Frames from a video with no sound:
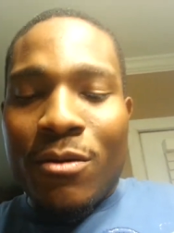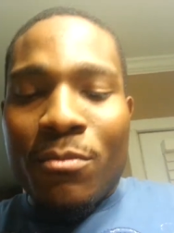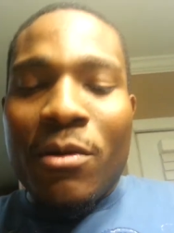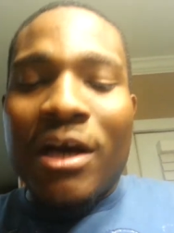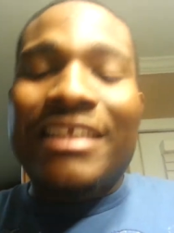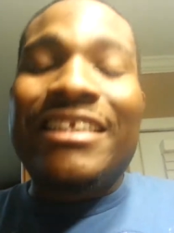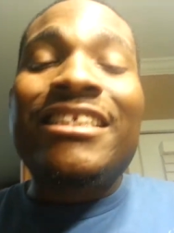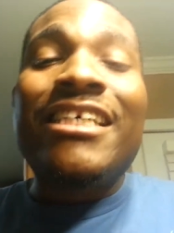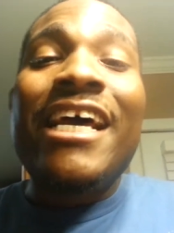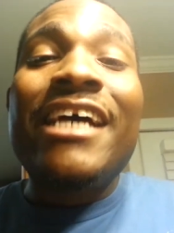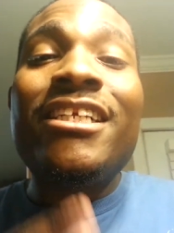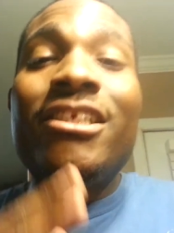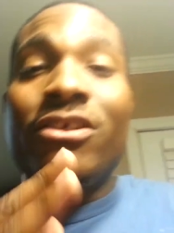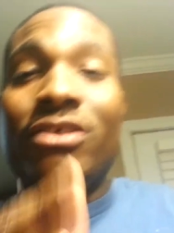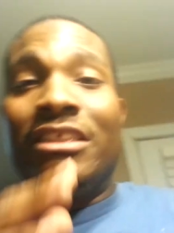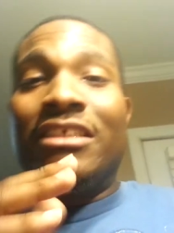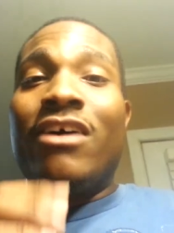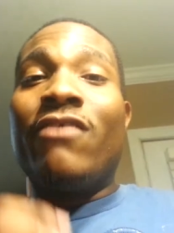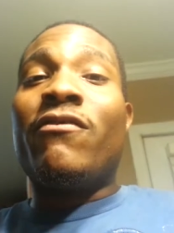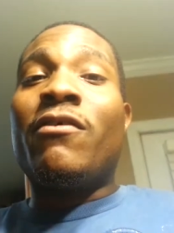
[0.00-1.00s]
attach
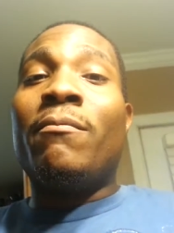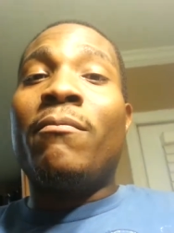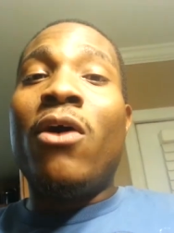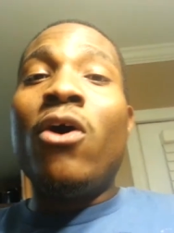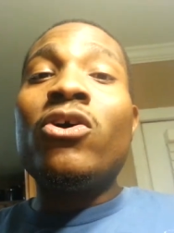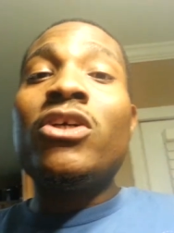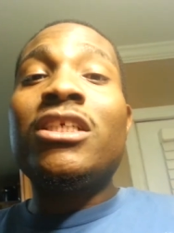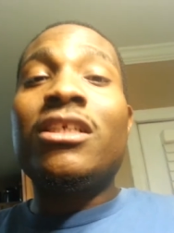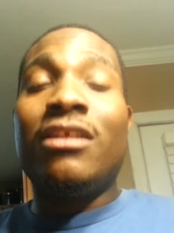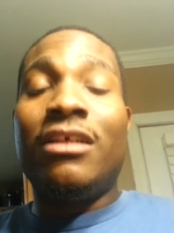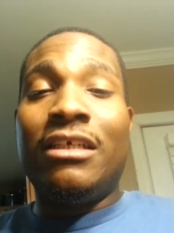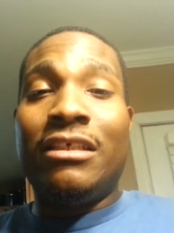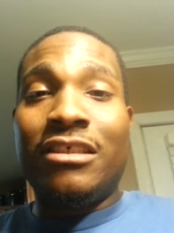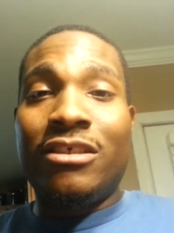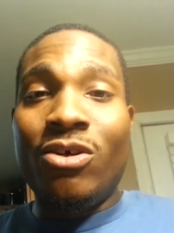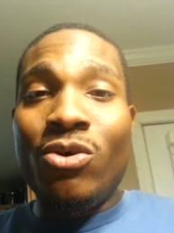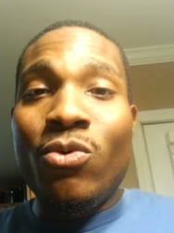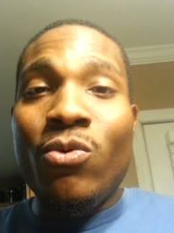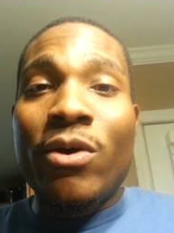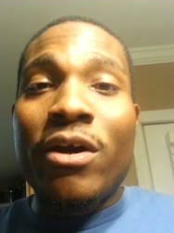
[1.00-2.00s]
yourself emotionally
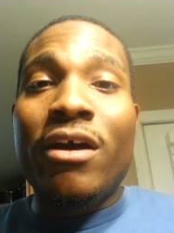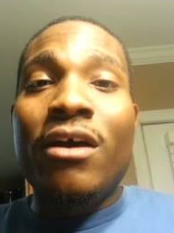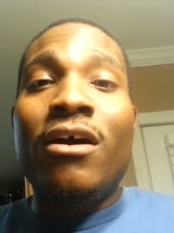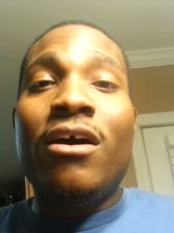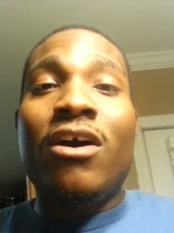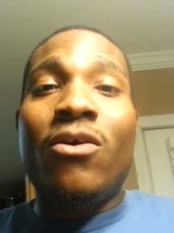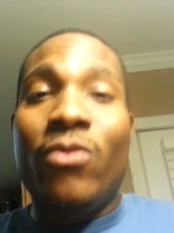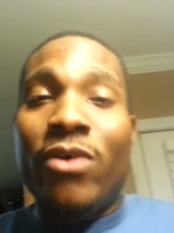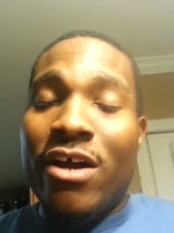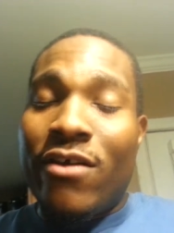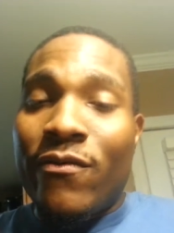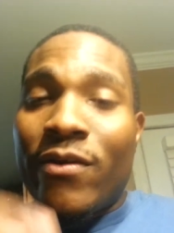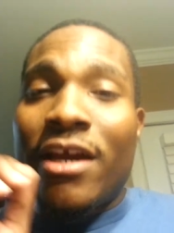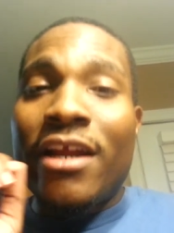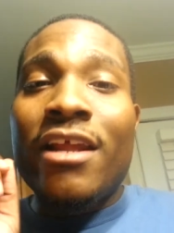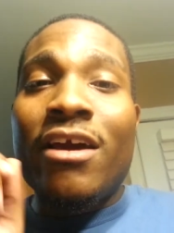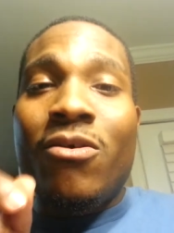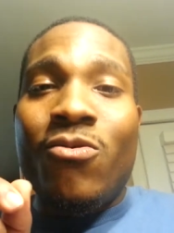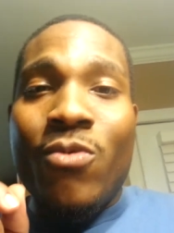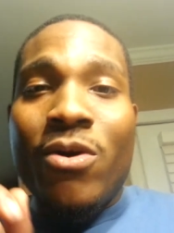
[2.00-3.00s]
to it or whatever,
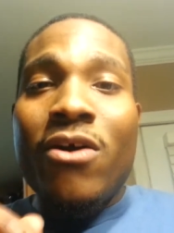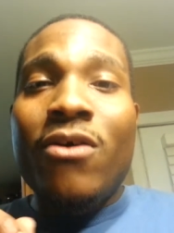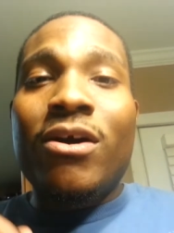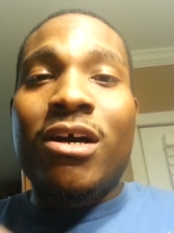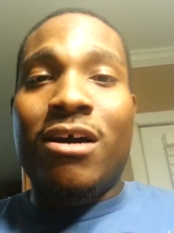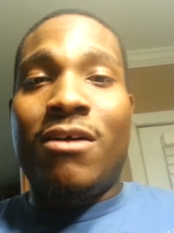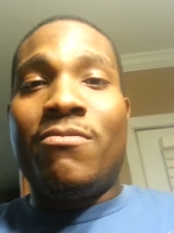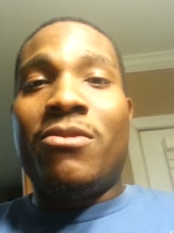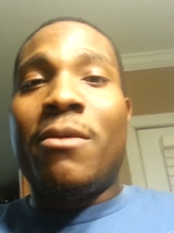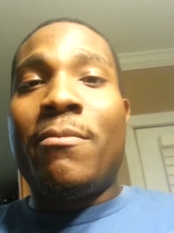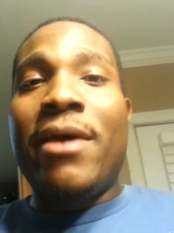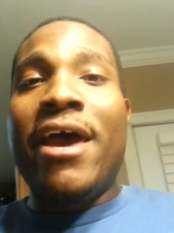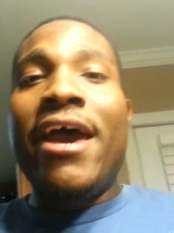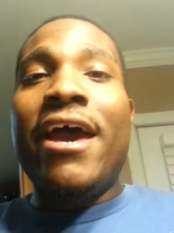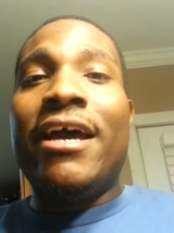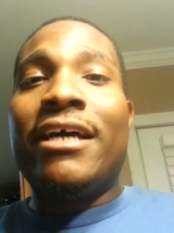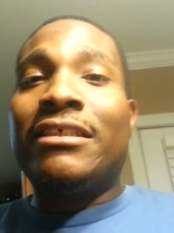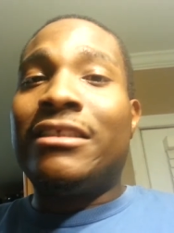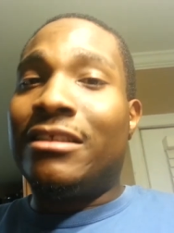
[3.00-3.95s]
and it will come to pass.